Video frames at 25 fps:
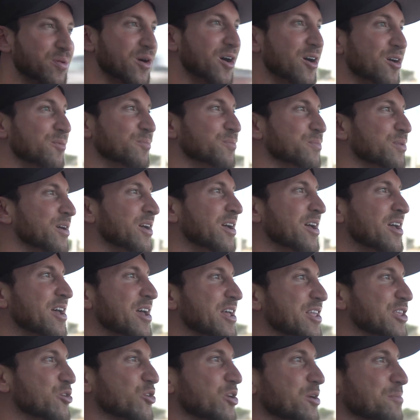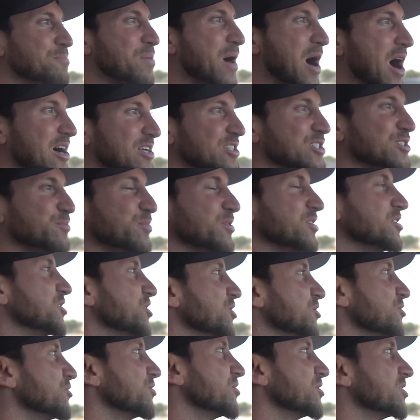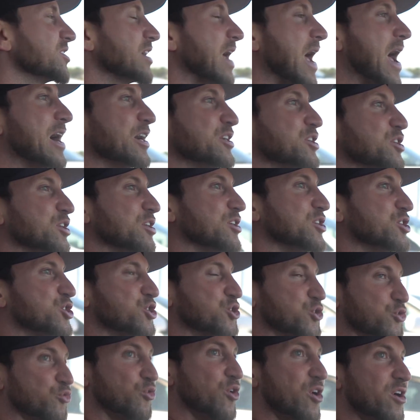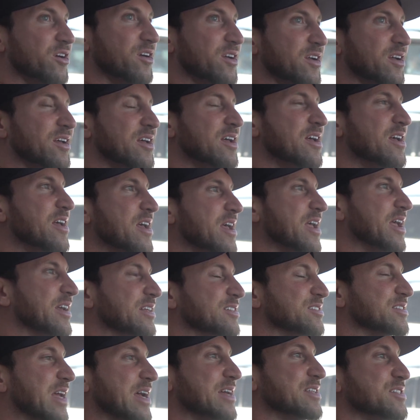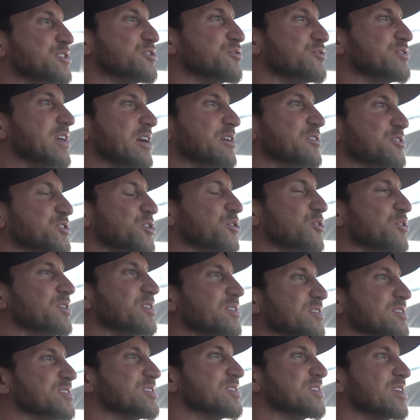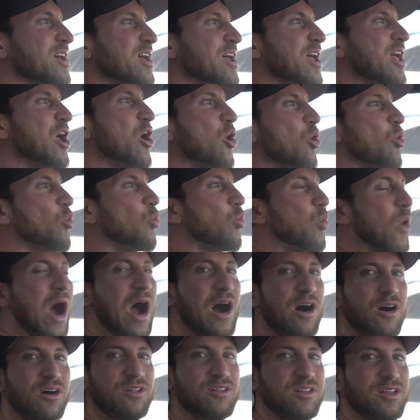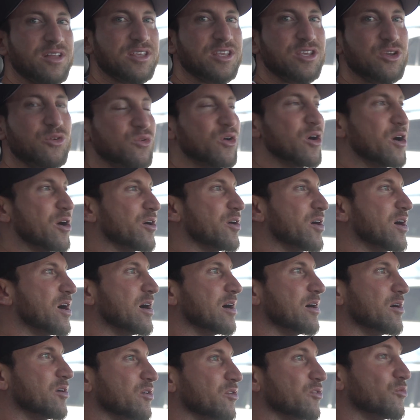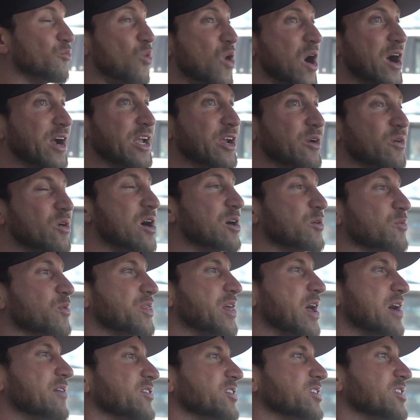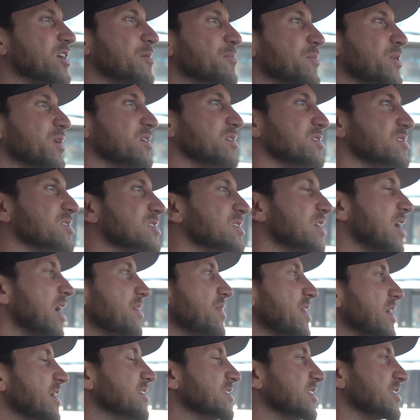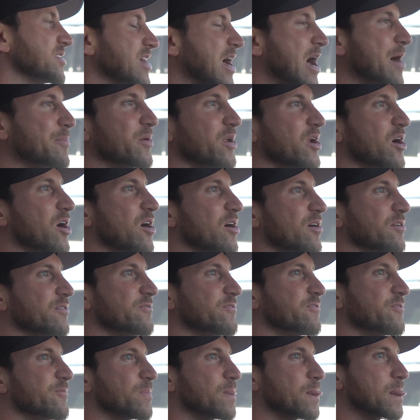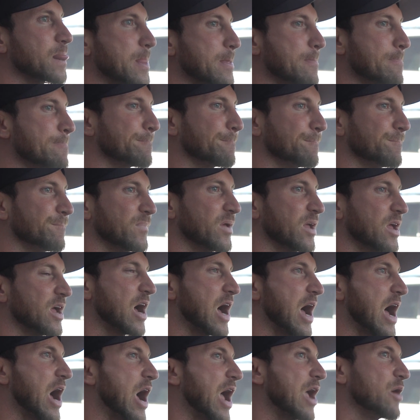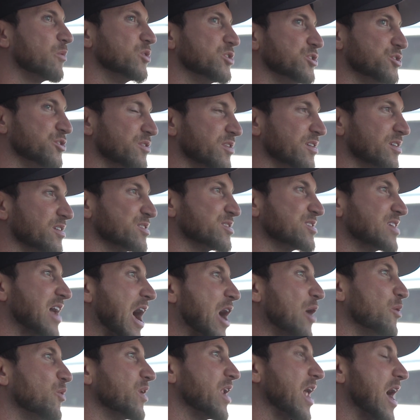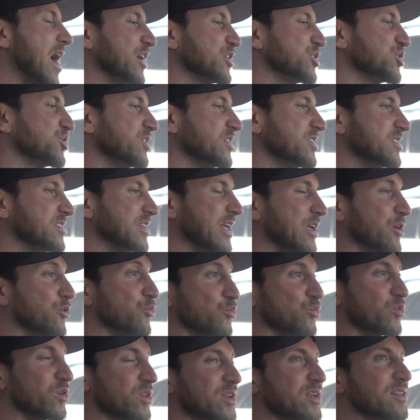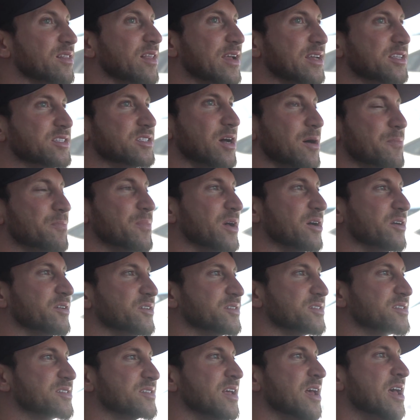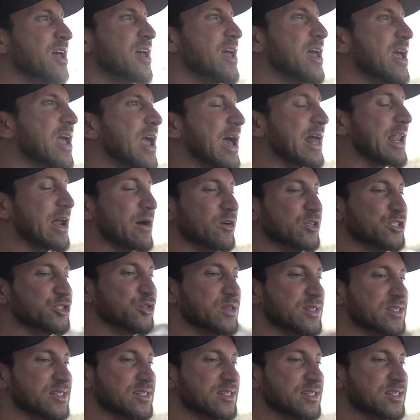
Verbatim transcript: pump you can possibly do to actually shrug and tense your deltoids while you are uh, walking around with heavy dumbbells. And then to top it off, I would do this. I would actually take really light dumbbells and I would do a